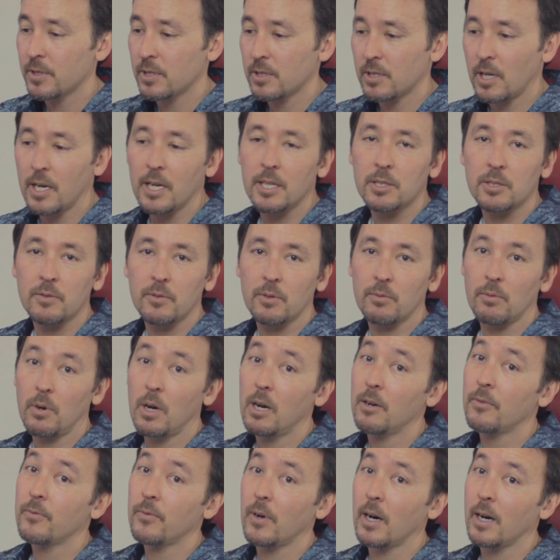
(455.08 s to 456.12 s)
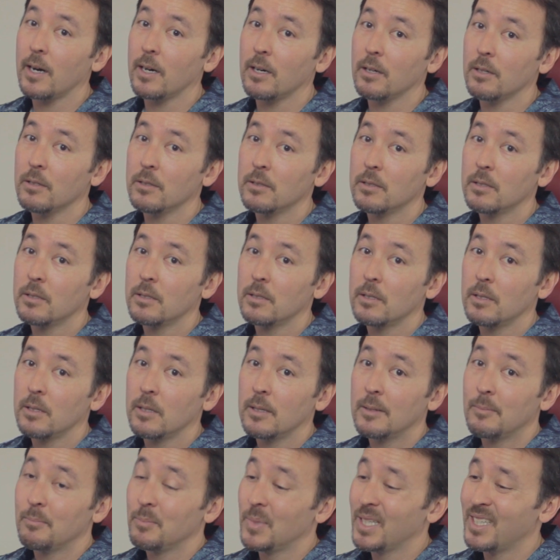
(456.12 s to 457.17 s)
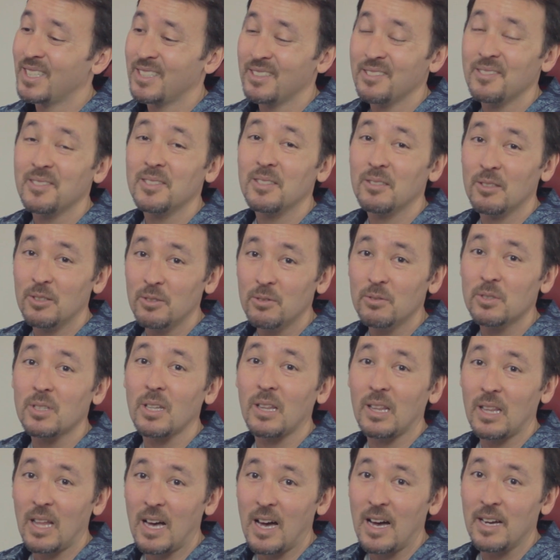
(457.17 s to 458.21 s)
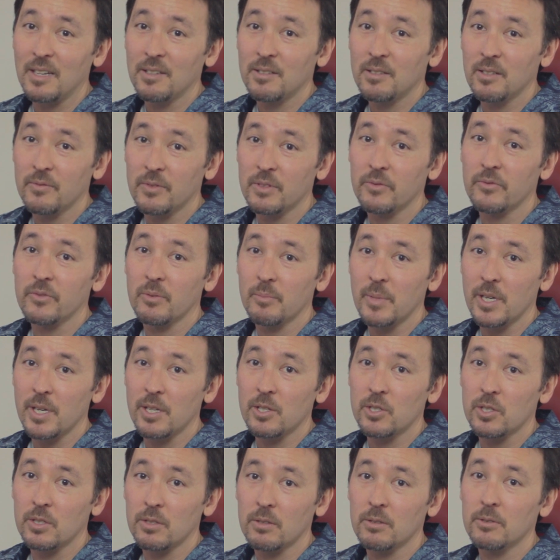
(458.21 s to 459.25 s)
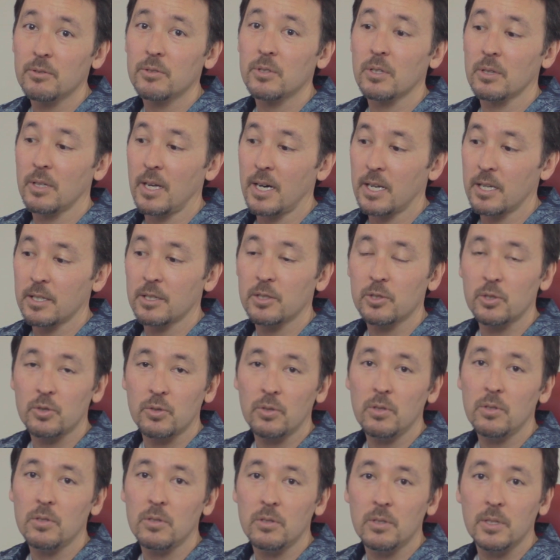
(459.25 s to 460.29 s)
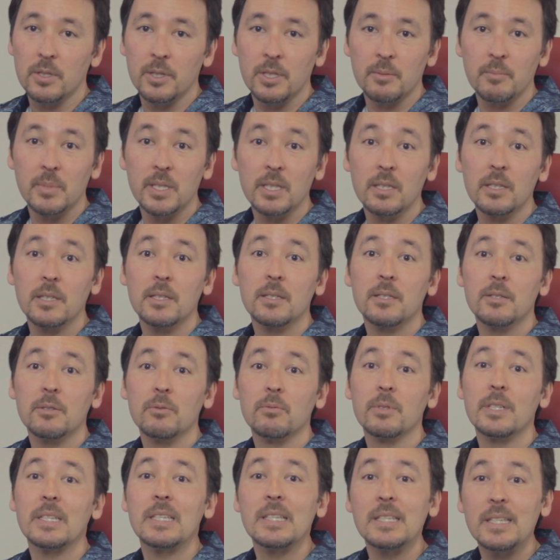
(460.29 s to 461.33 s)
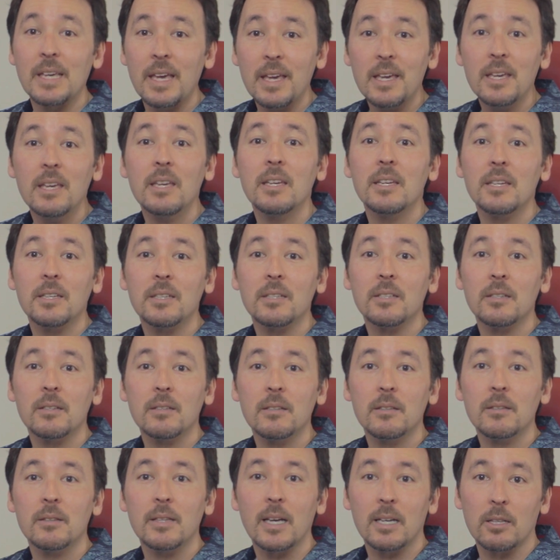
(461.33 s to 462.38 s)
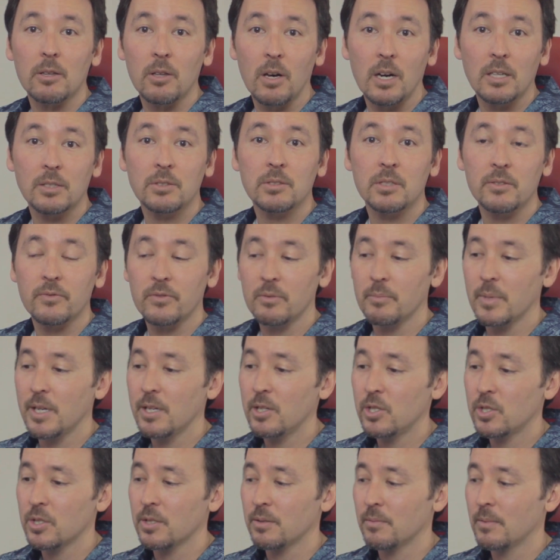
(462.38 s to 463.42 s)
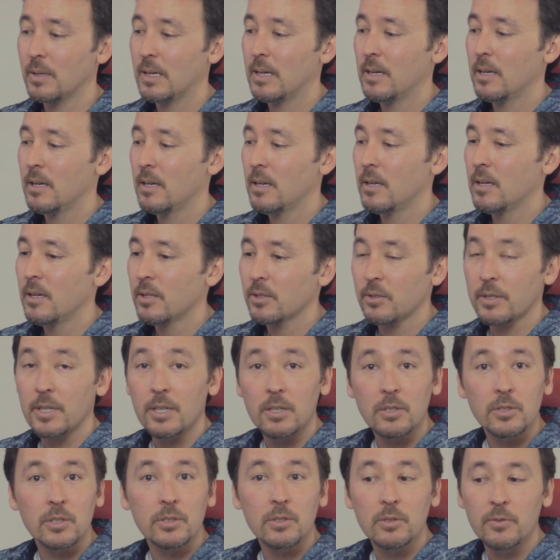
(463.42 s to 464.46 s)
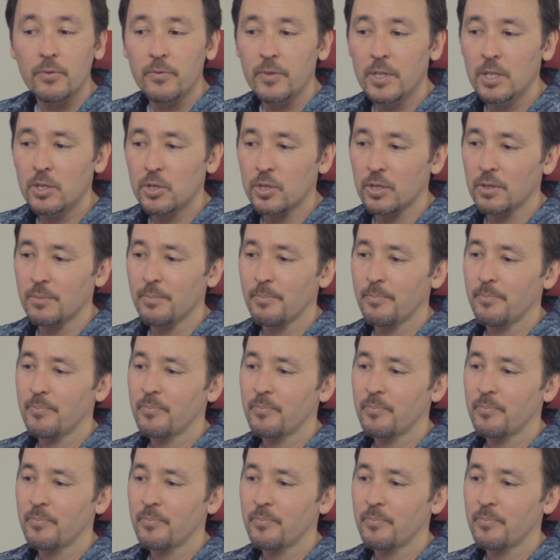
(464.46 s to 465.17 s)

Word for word: the size of the RAW file, but you lose a lot of information. You lose a lot of control and the ability to regain that lost information. So here's a new feature.